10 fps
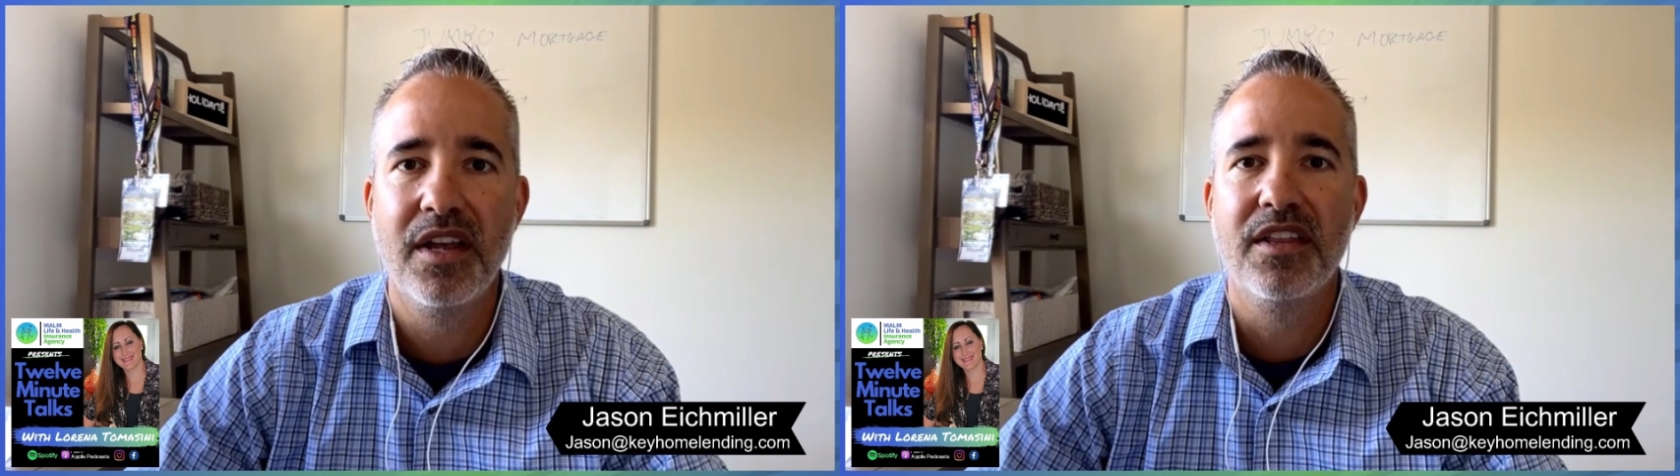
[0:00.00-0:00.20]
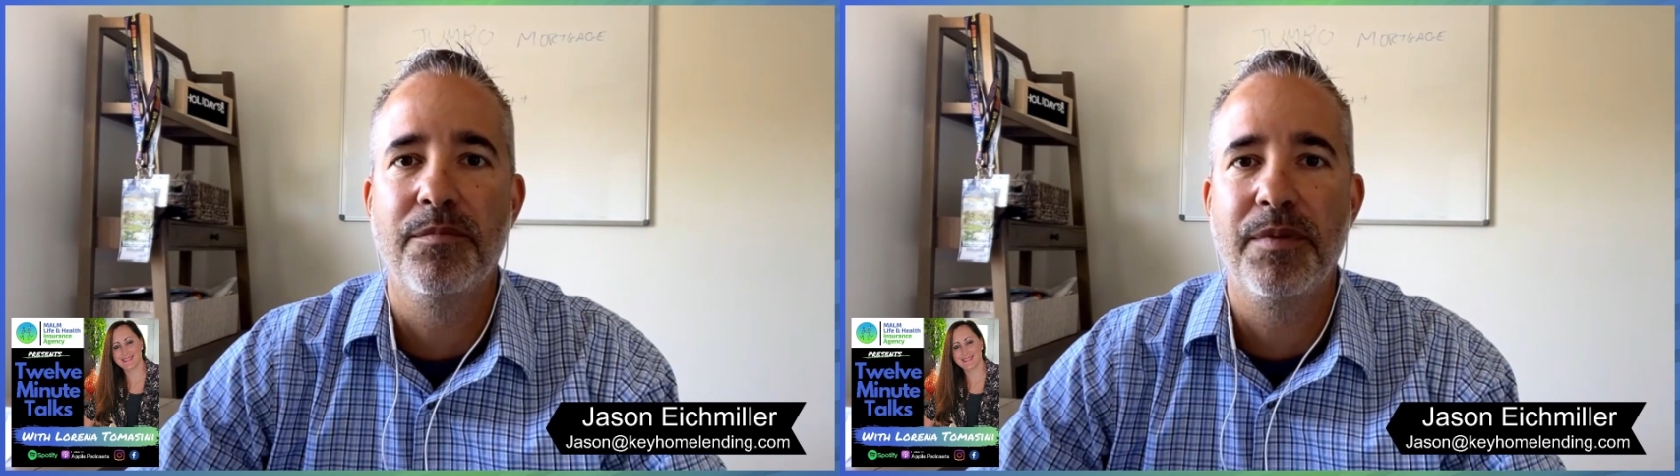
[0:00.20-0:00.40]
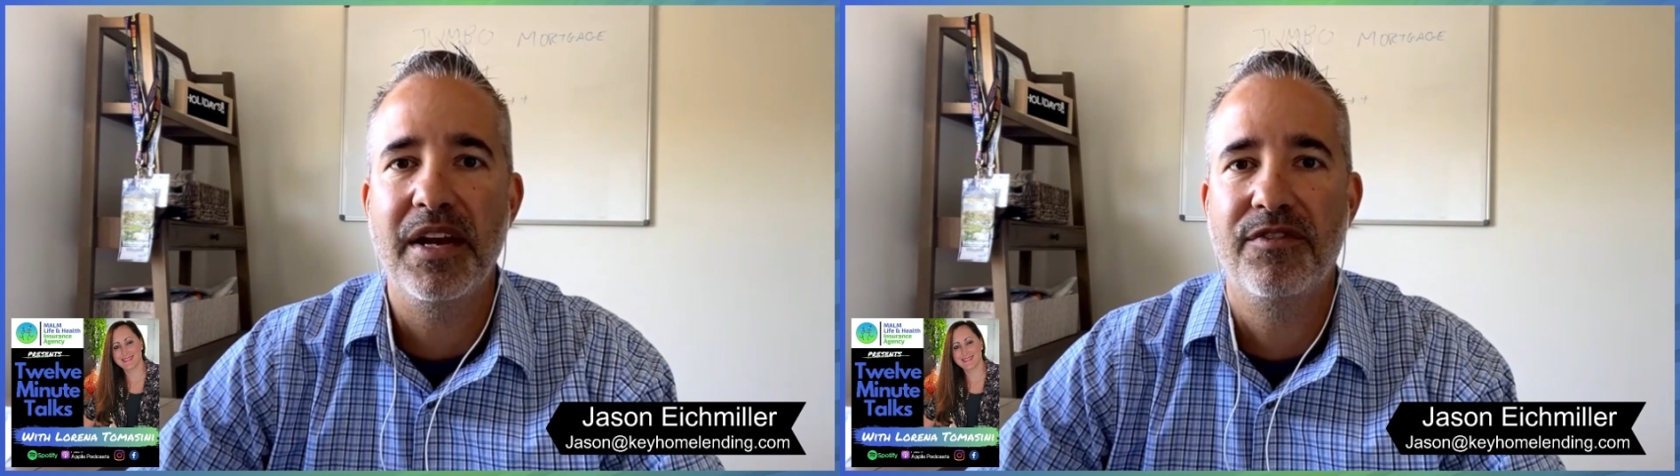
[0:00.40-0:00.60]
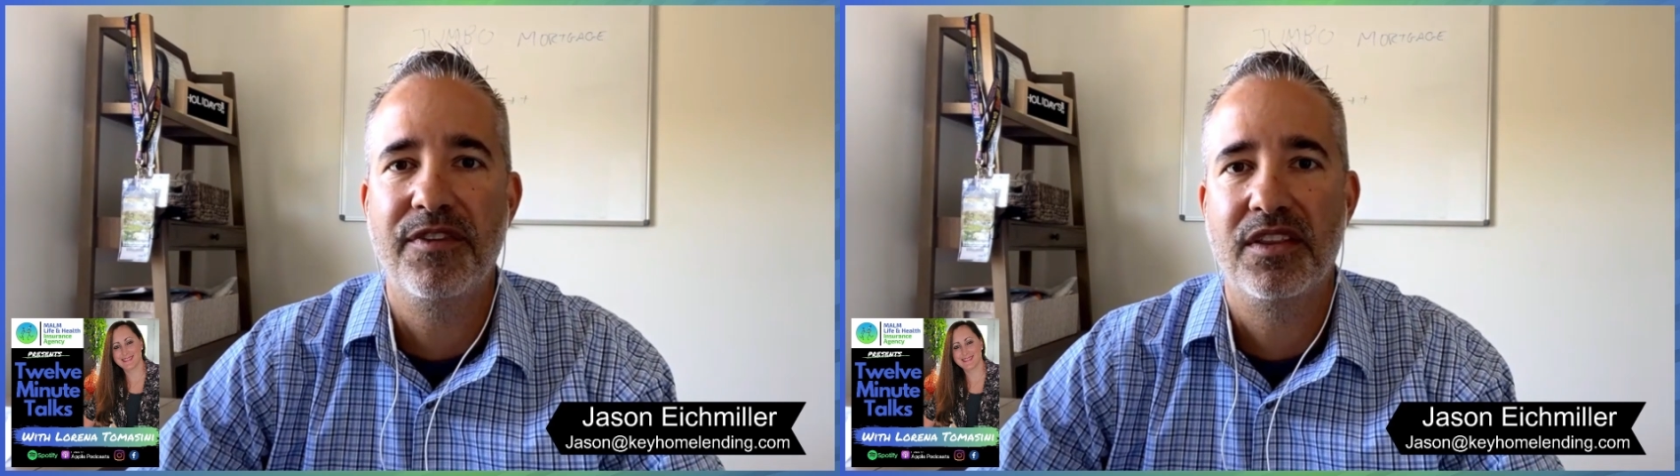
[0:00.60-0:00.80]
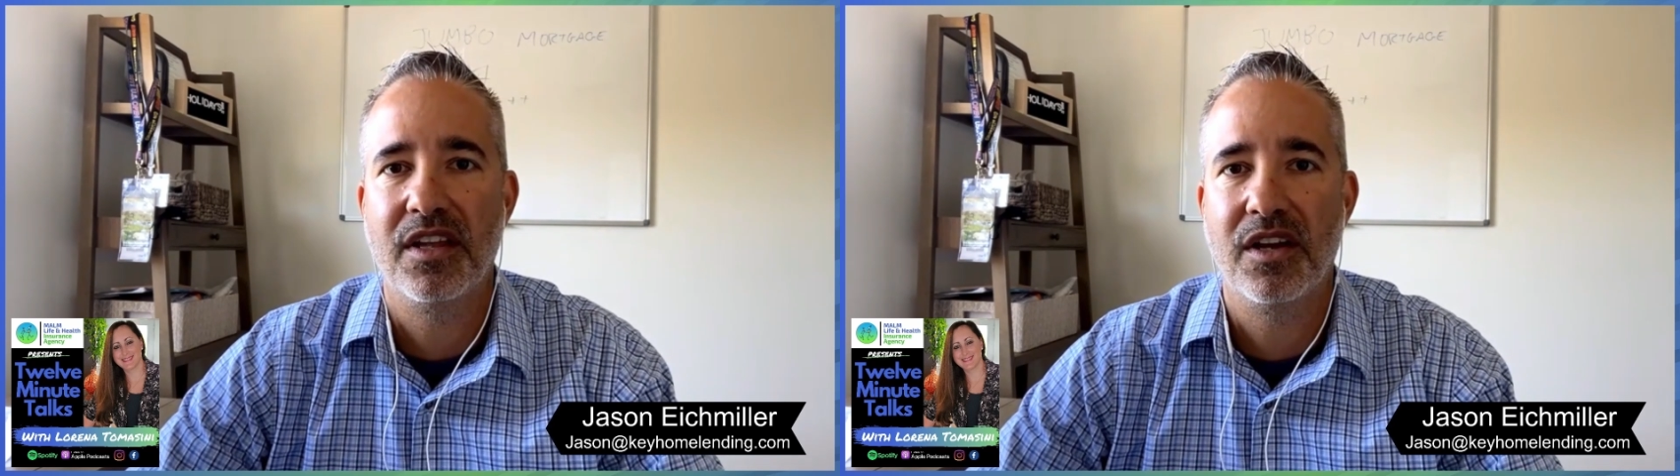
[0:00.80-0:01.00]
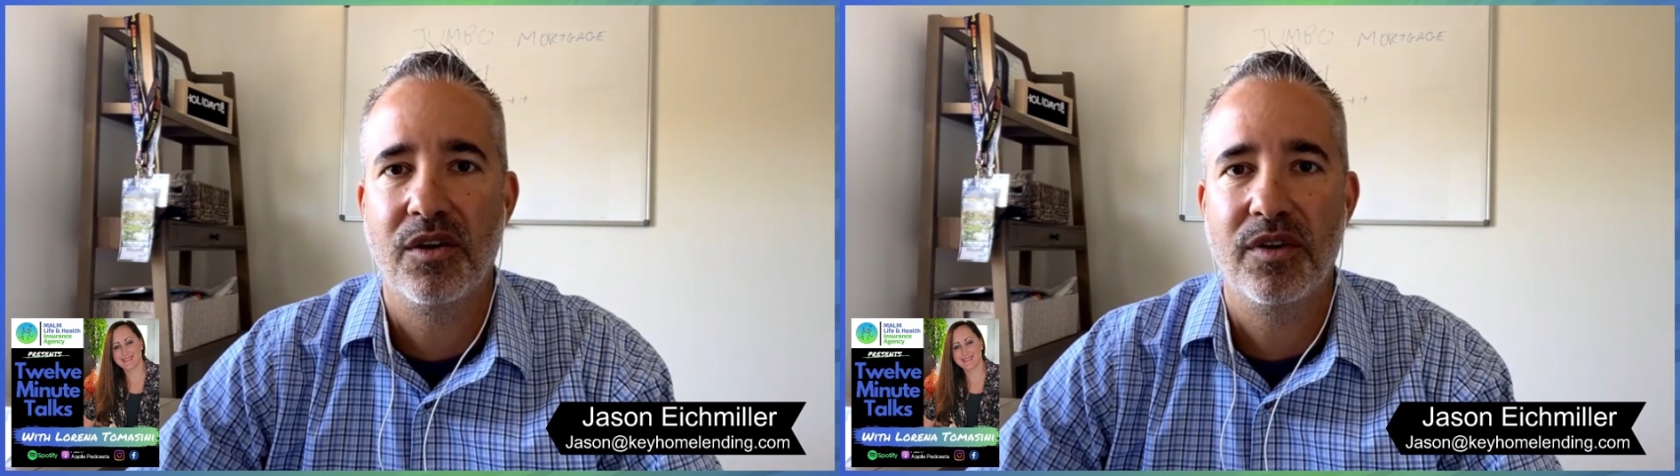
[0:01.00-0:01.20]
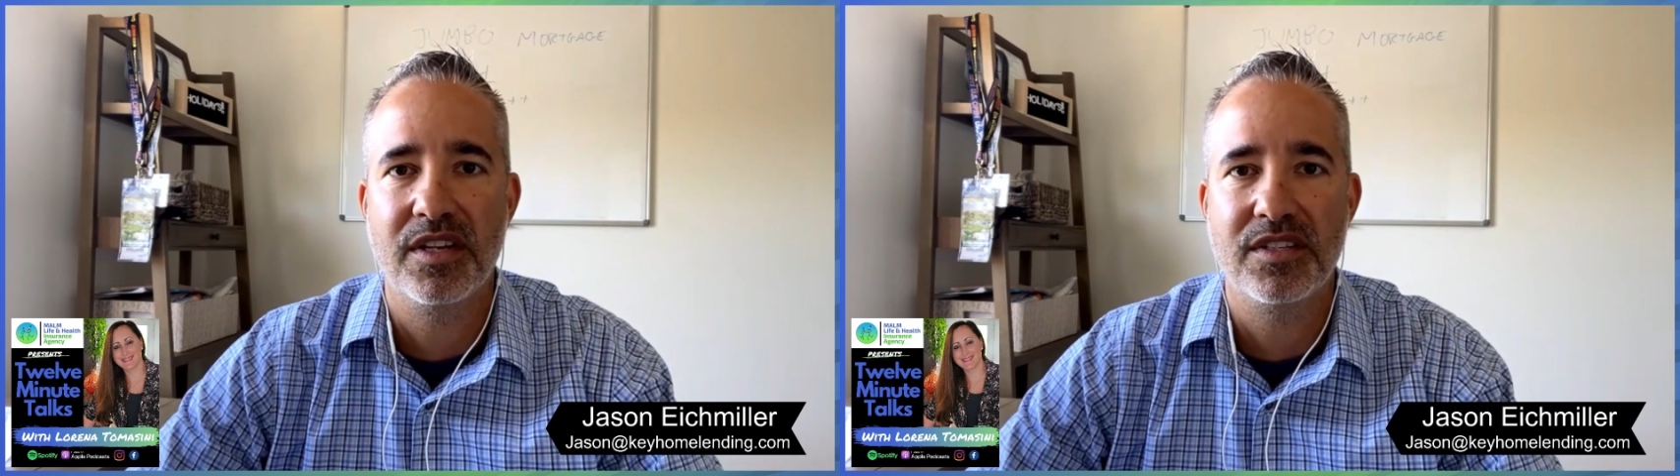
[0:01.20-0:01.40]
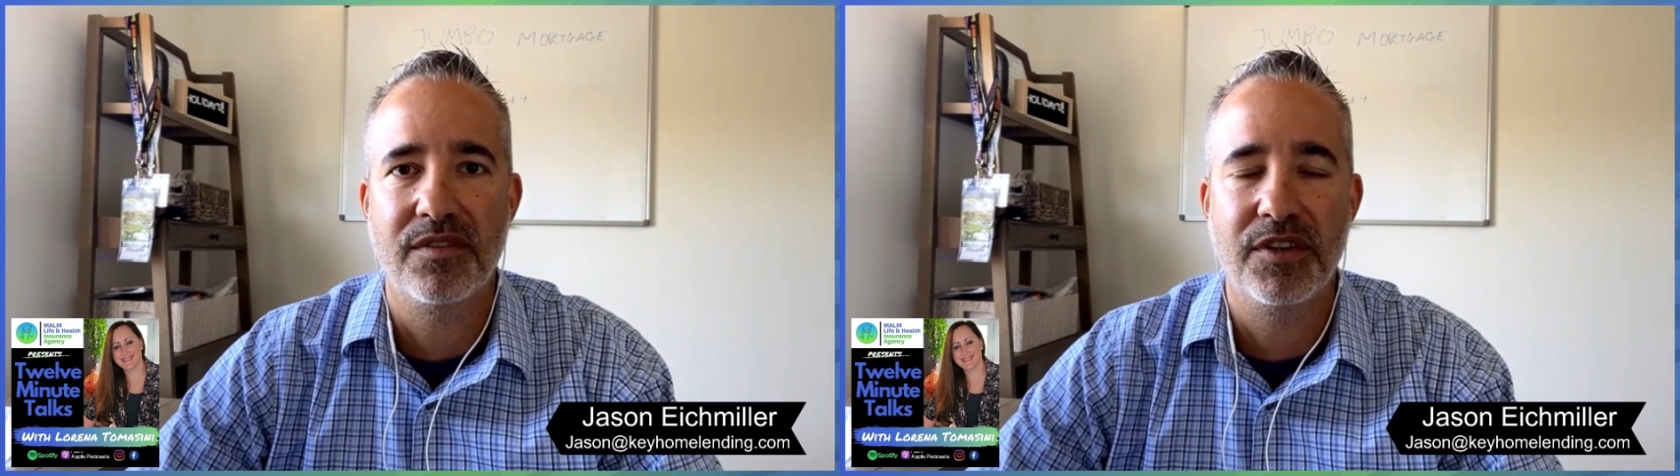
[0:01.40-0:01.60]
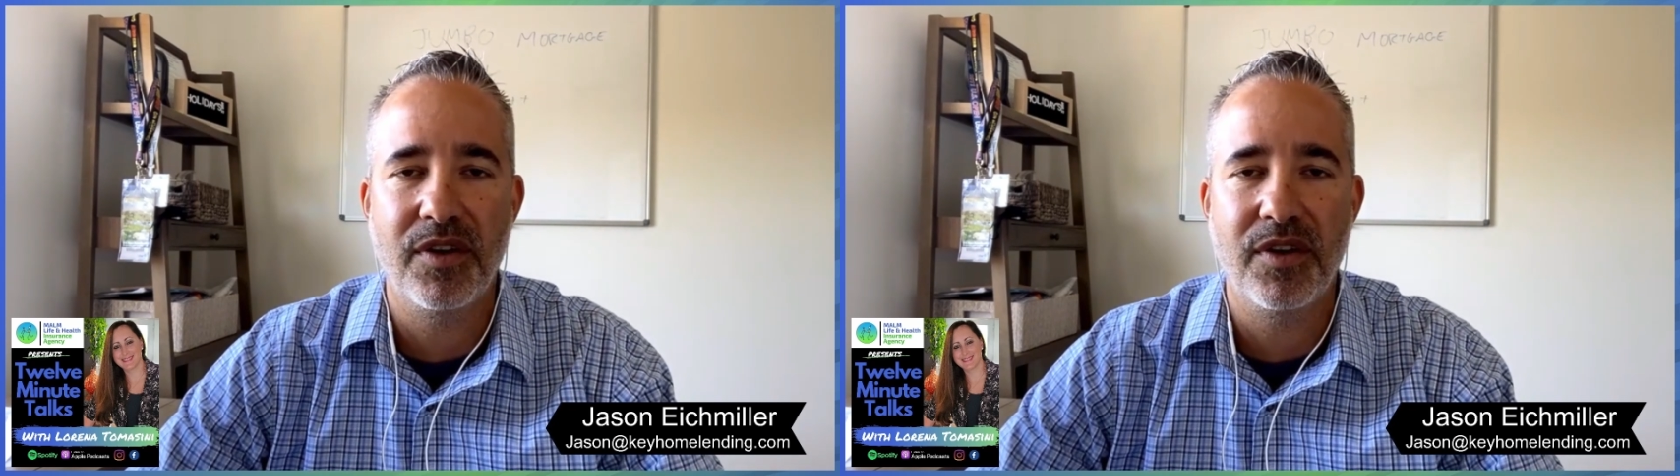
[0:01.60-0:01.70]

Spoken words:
The benefit, though, is if you